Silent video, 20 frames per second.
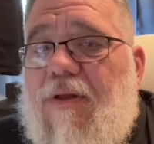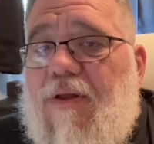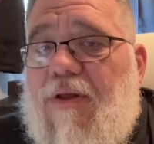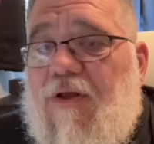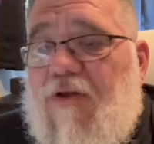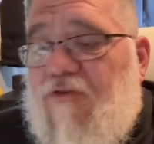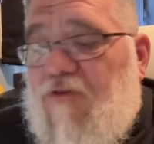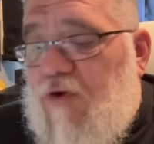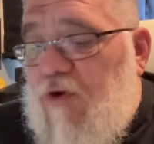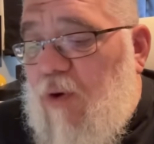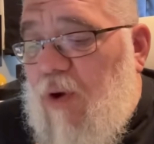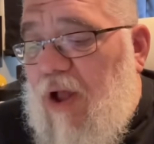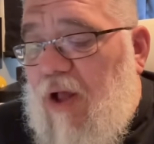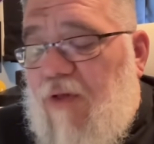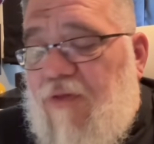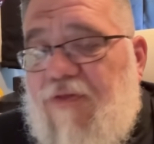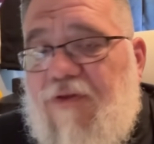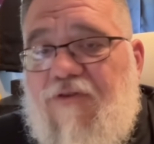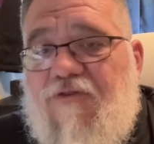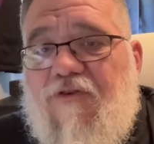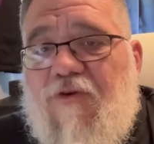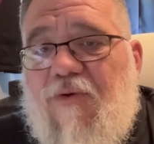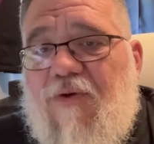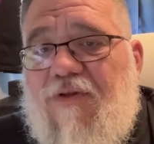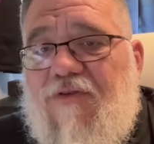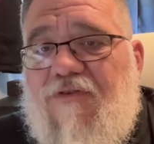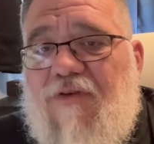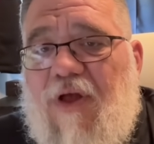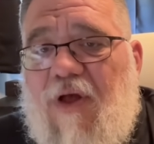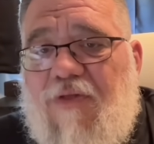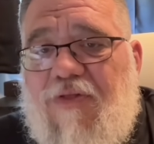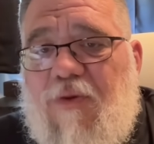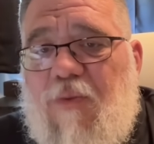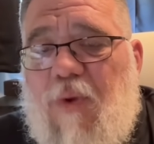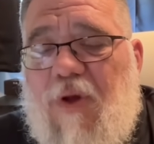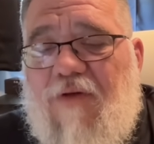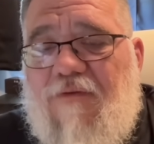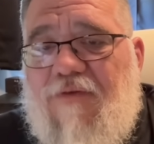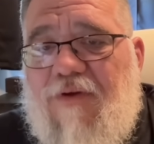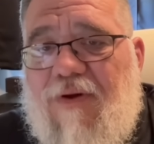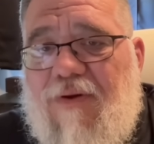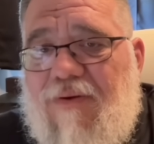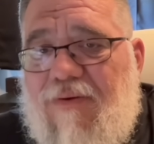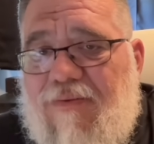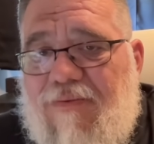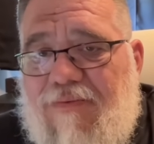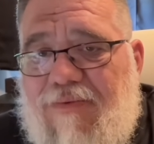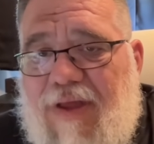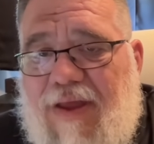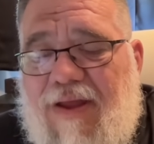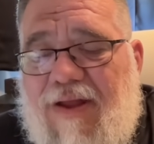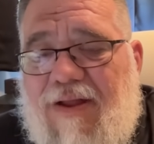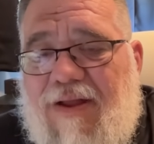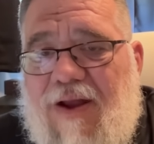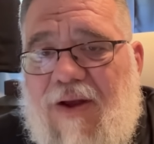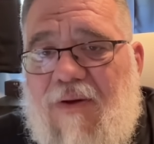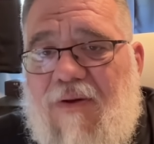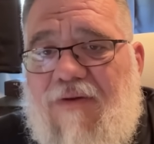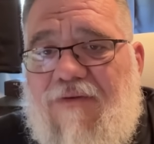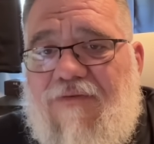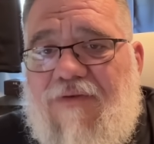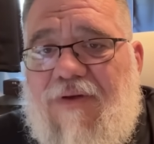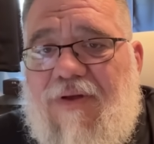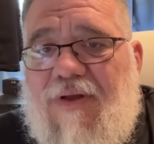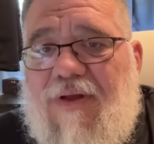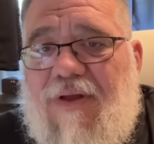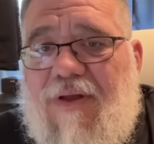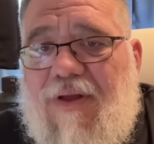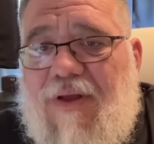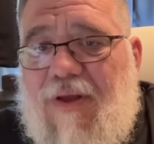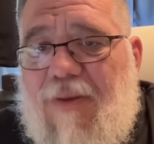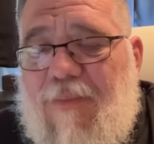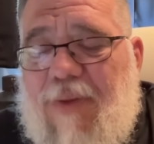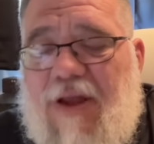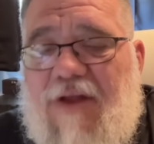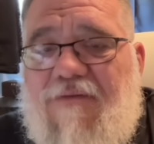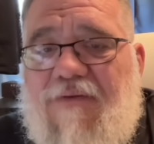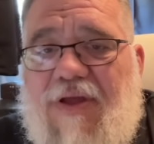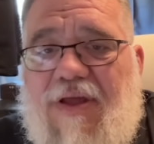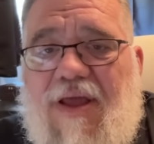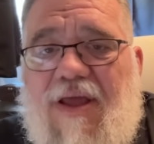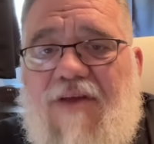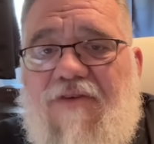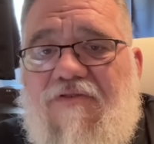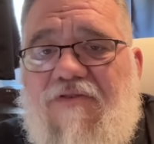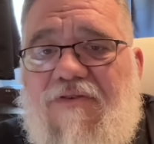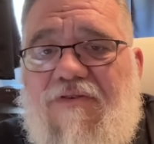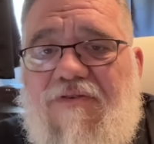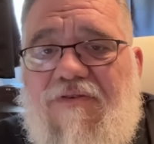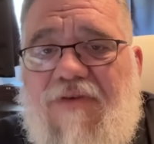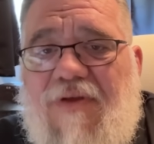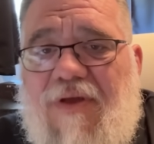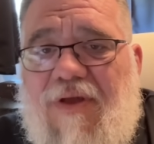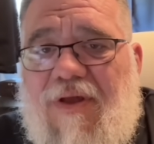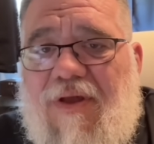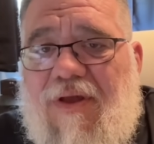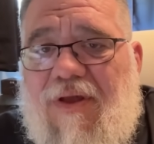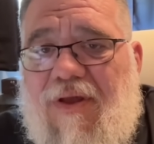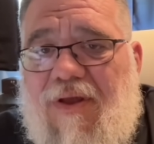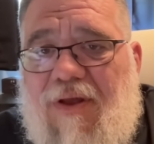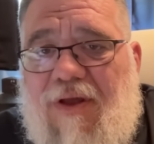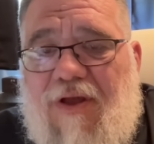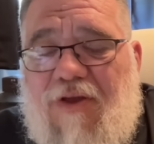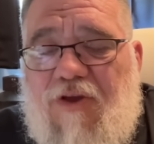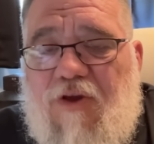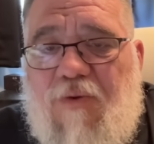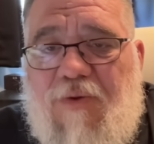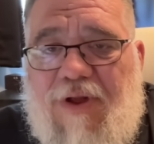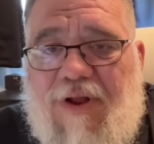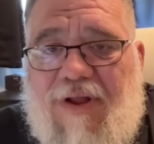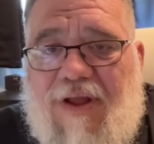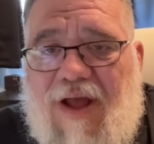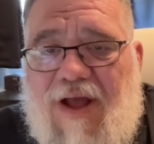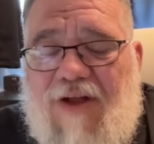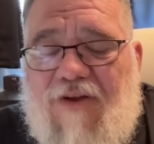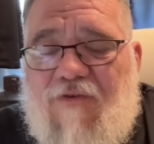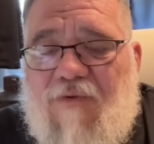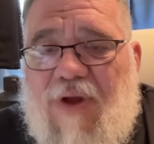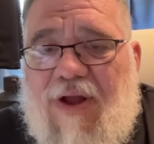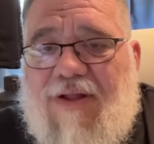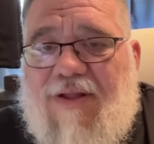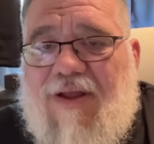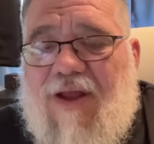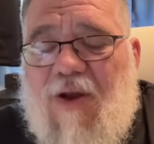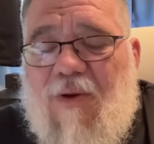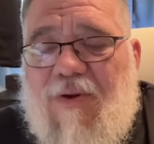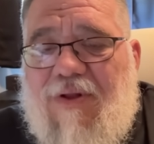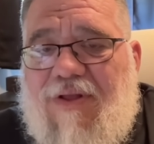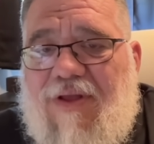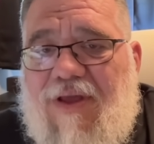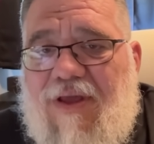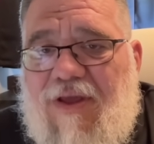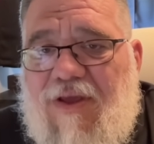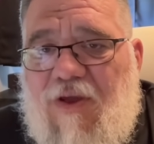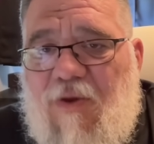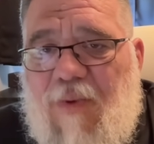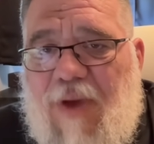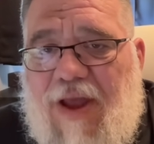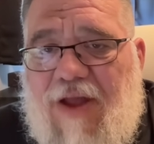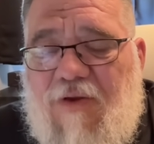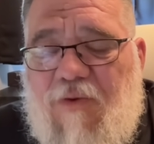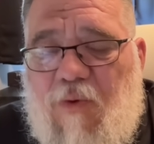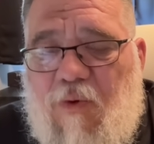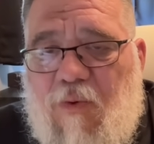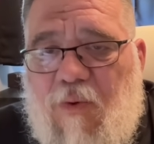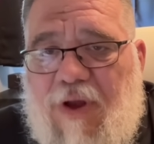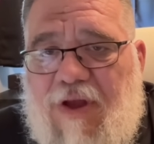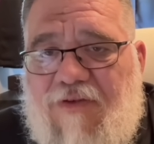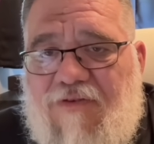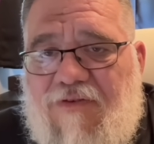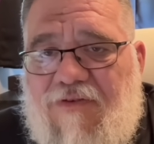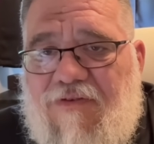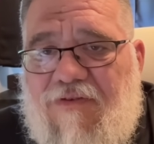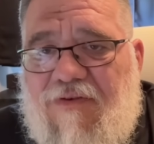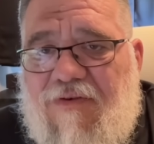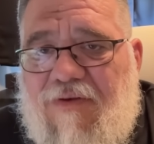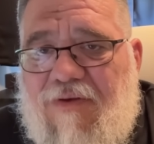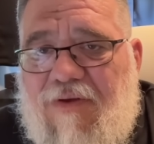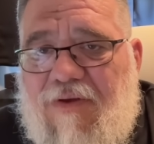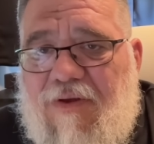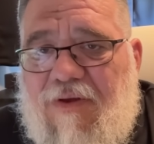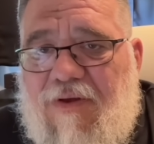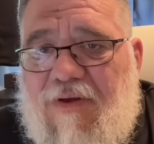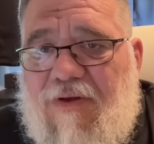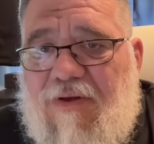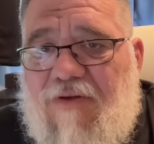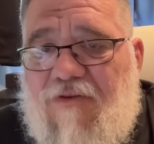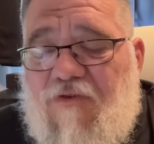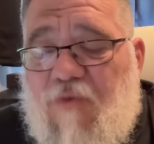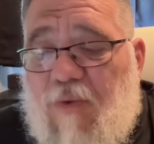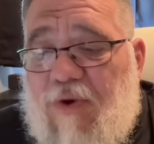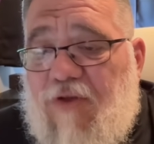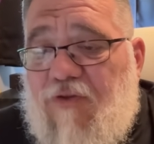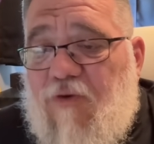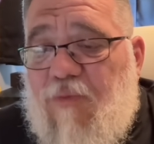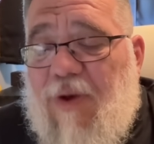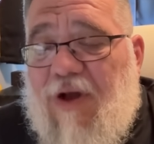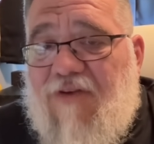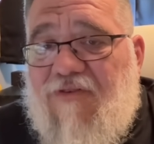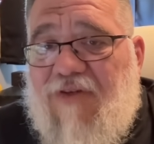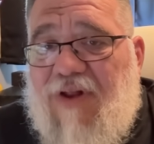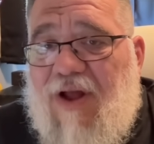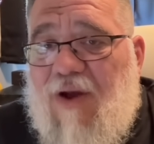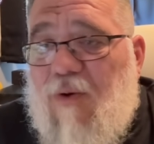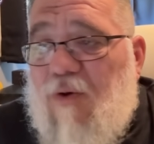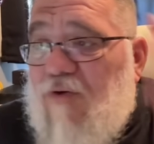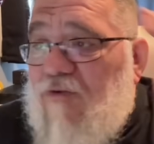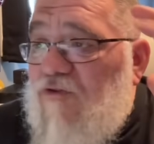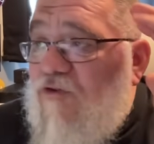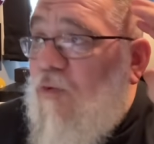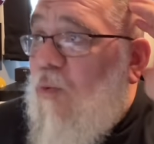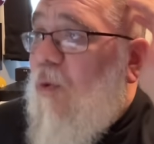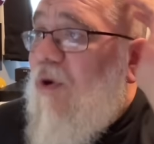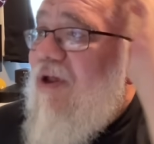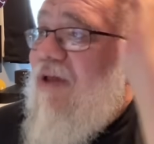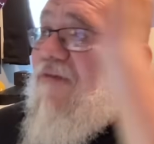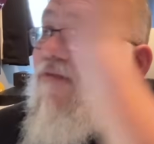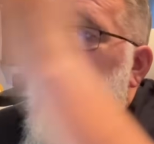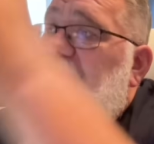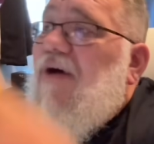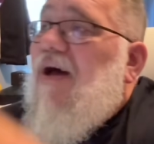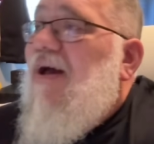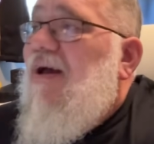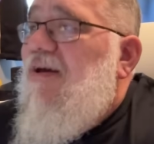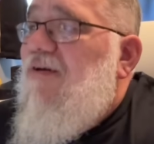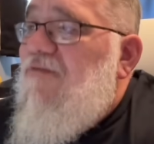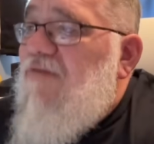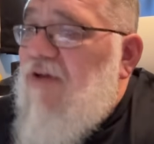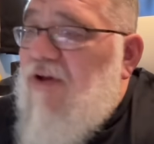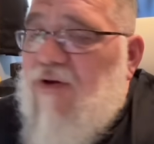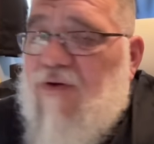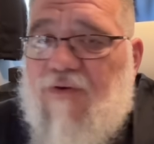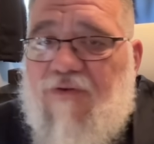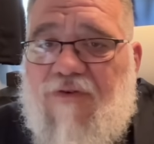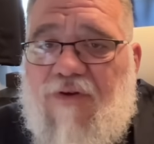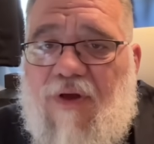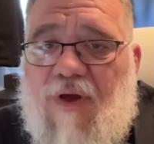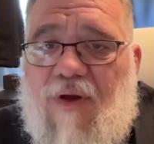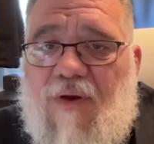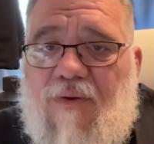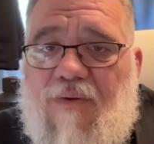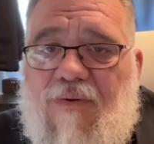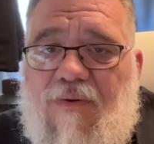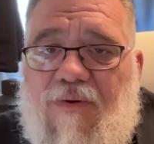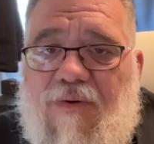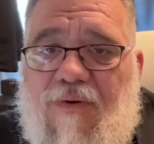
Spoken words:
So your health insurance, health and welfare taken care of, paid vacations, a union contract guaranteeing you annual raises, $22 an hour, 25 years ago,